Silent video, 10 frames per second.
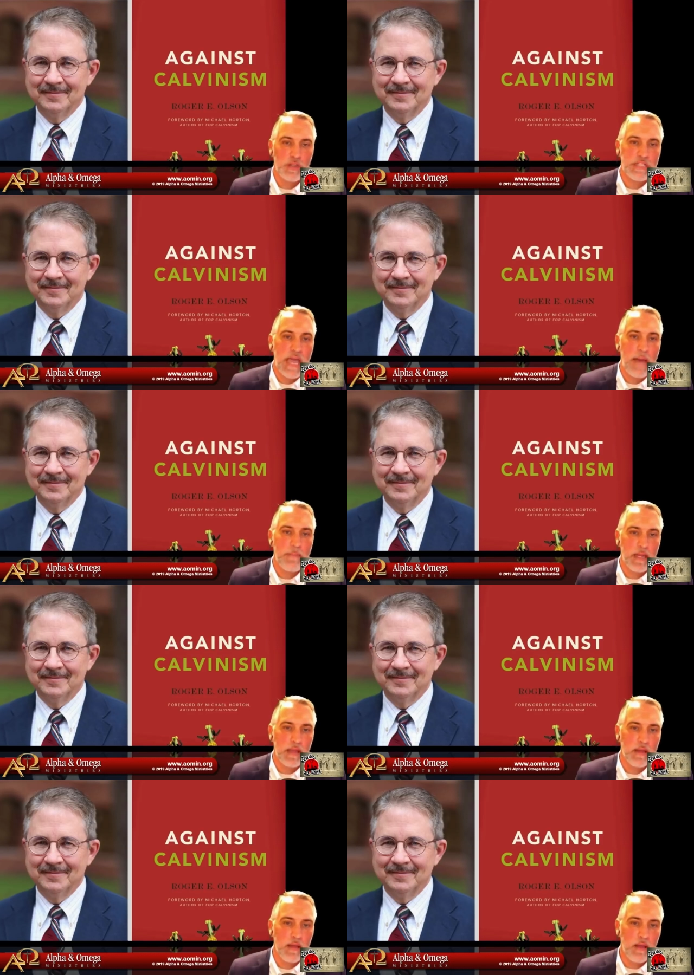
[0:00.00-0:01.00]
Speaker 1: that's
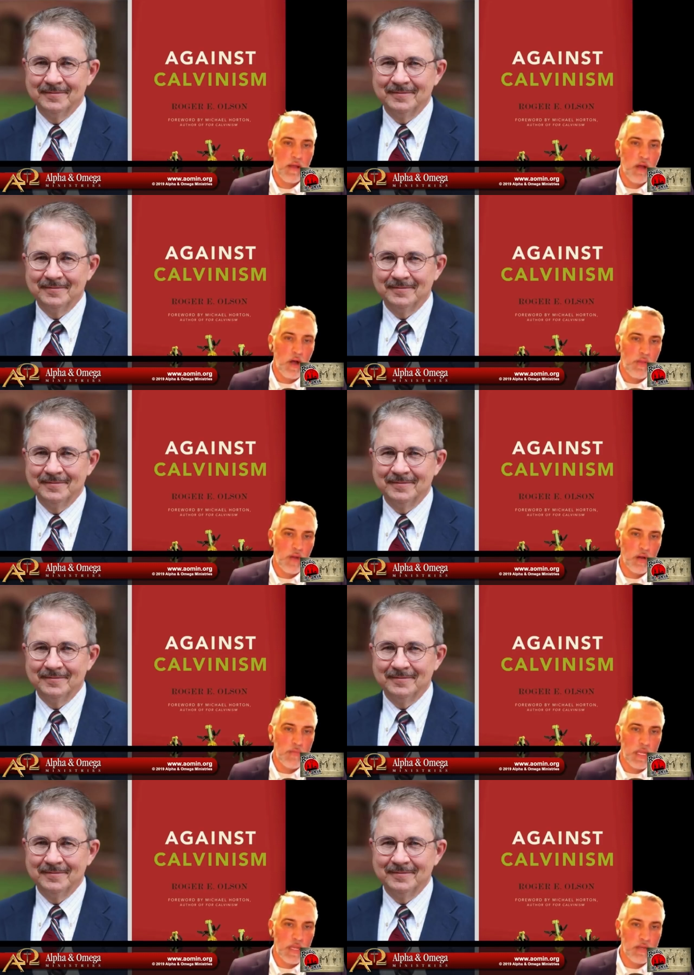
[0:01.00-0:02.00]
happening on the
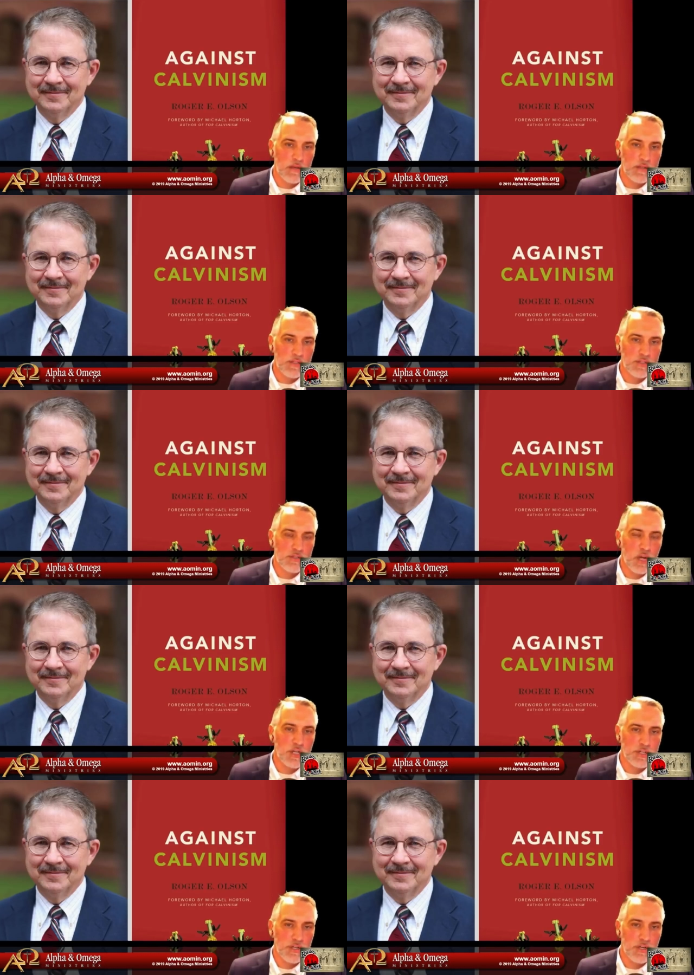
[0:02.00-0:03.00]
Arminian
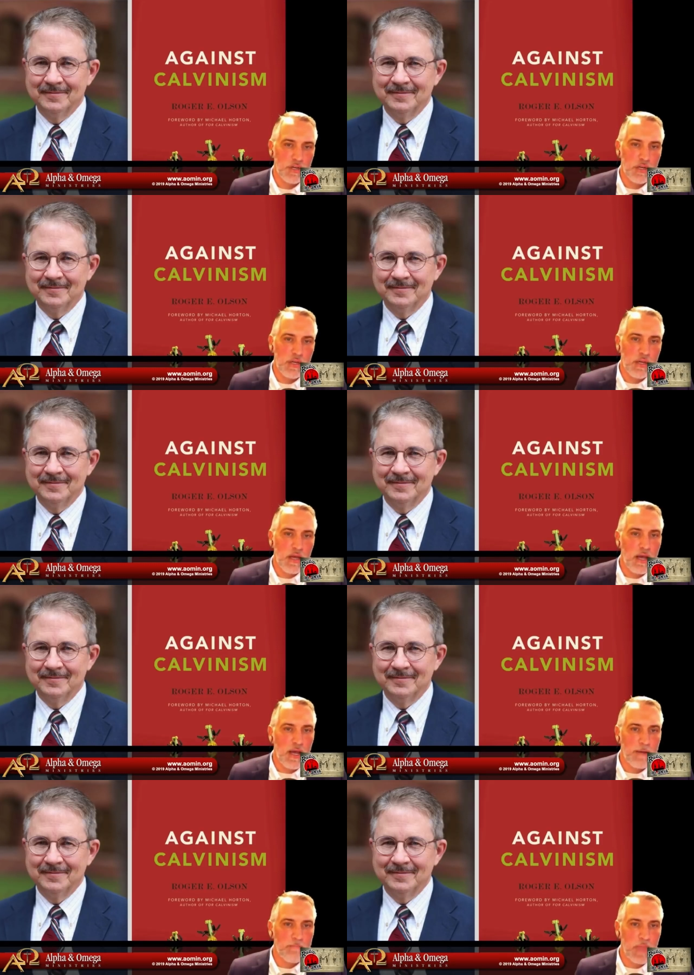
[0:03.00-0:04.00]
structure.
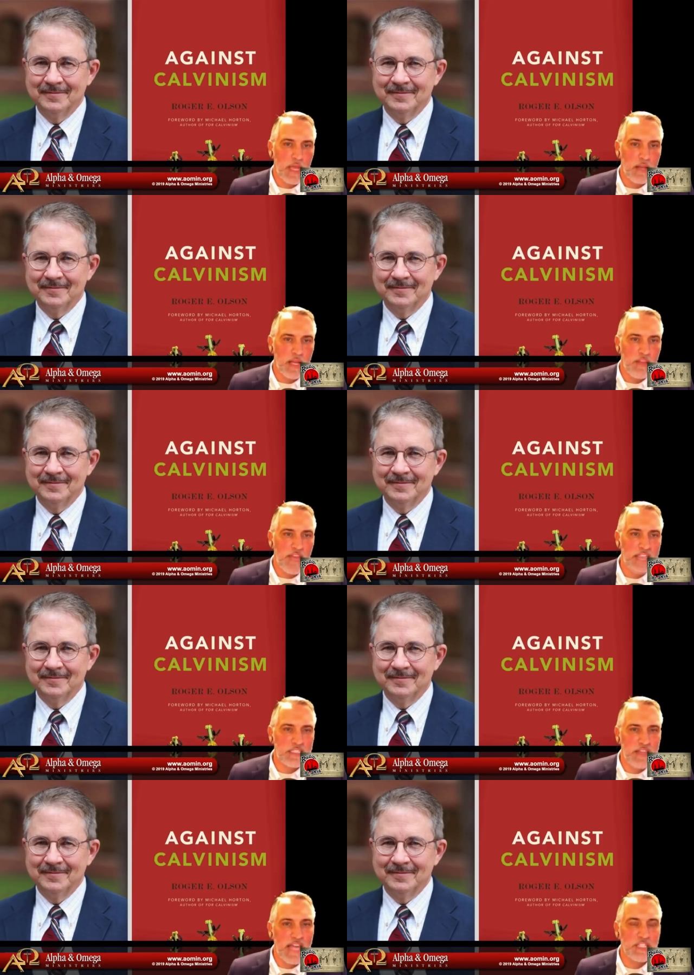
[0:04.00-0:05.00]
Um, mm-hmm. That's
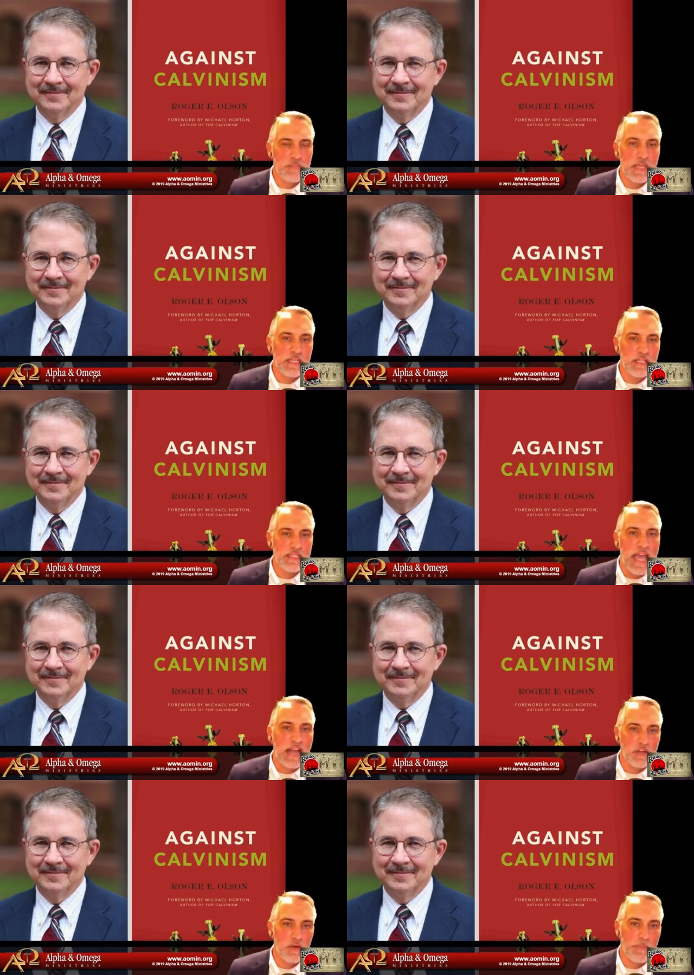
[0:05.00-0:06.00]
that to me the
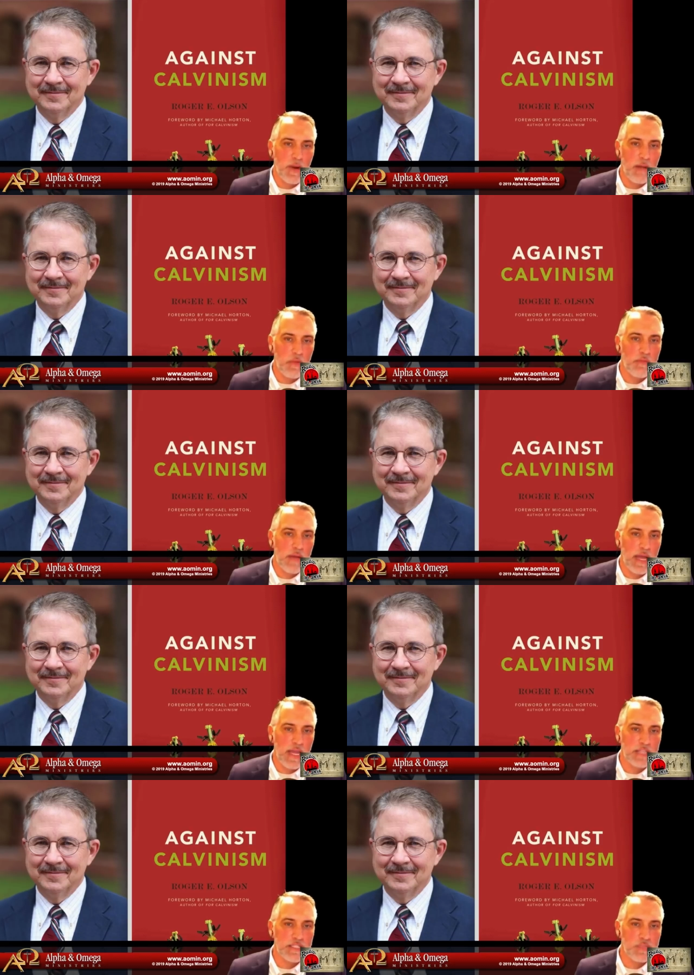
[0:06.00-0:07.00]
tactical problem. I
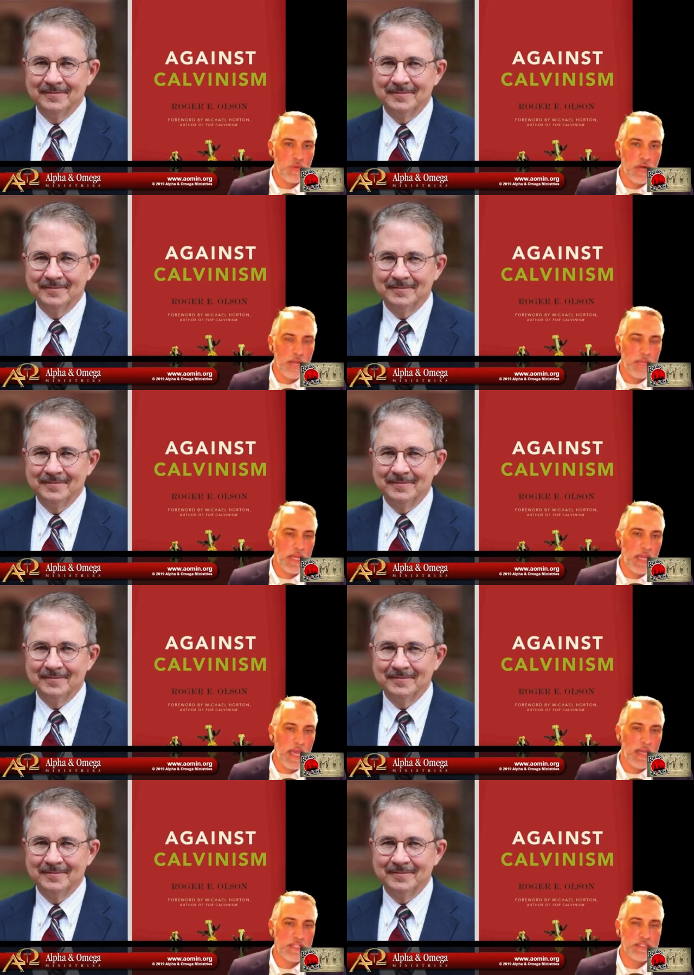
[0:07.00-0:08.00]
guess is where I'm getting
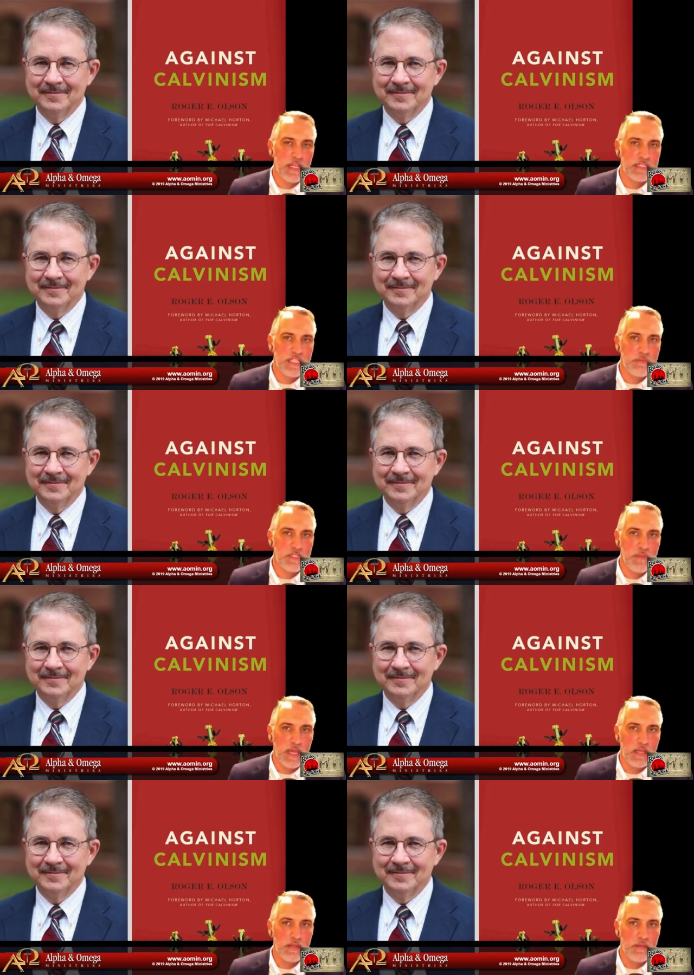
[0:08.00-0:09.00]
at is that seems to
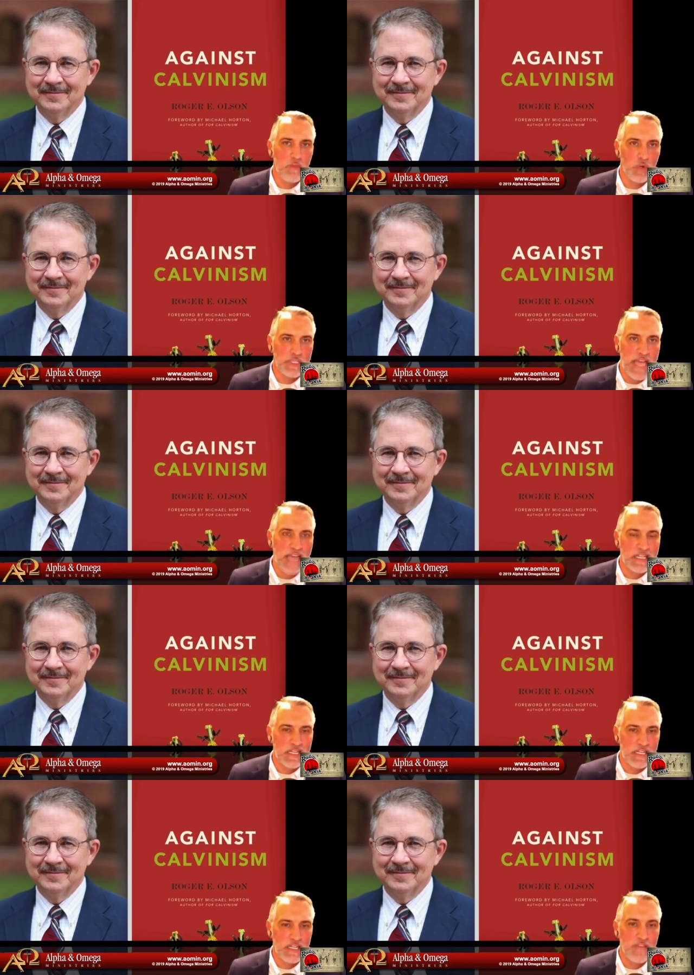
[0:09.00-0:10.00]
make it more
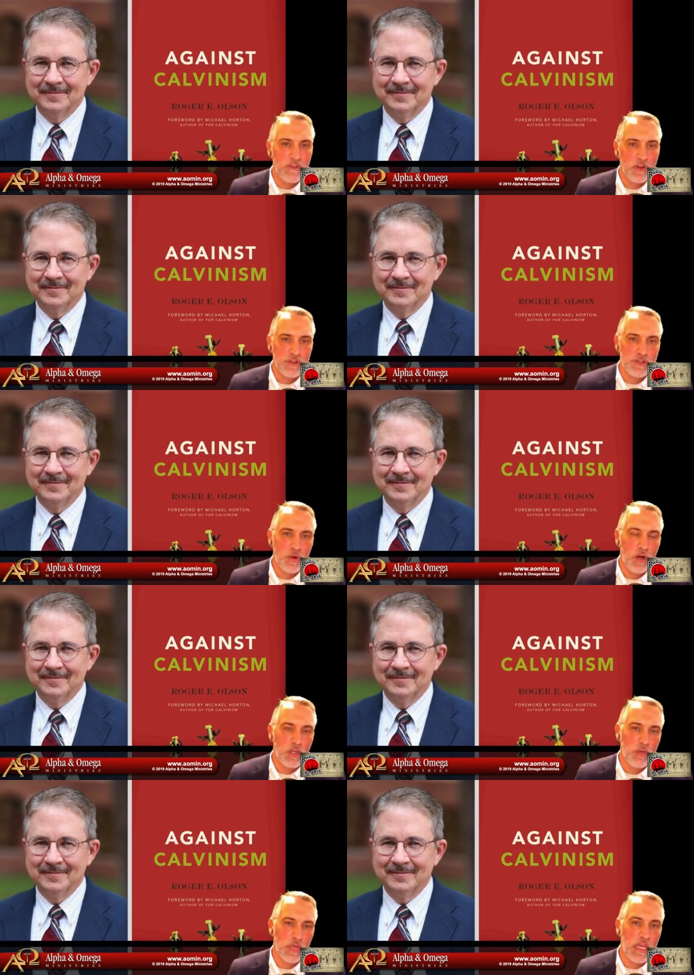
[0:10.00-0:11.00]
tactically difficult to
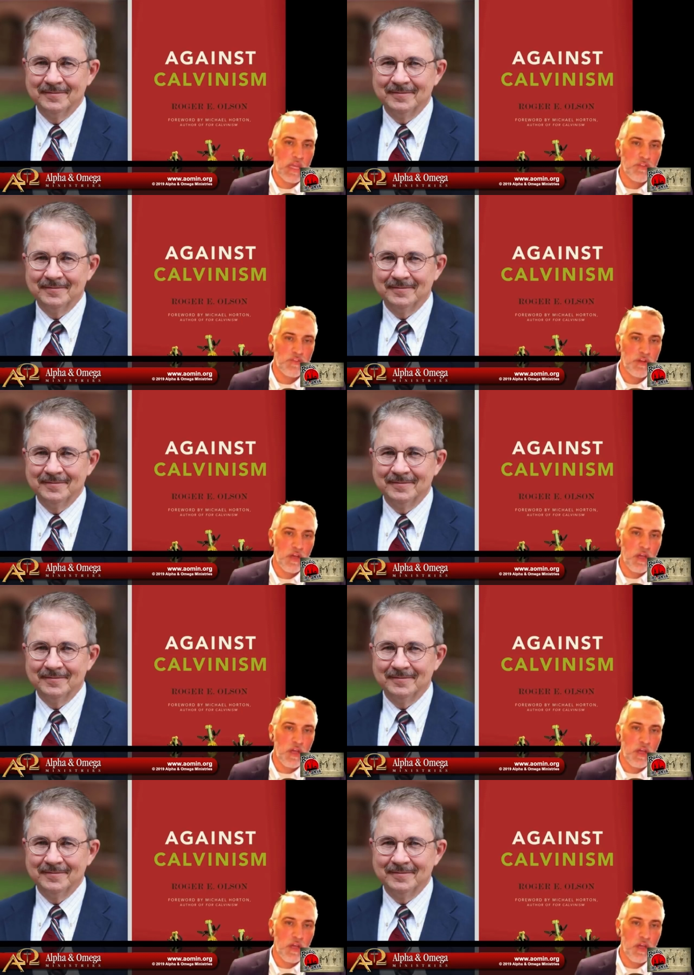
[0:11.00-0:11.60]
argue against,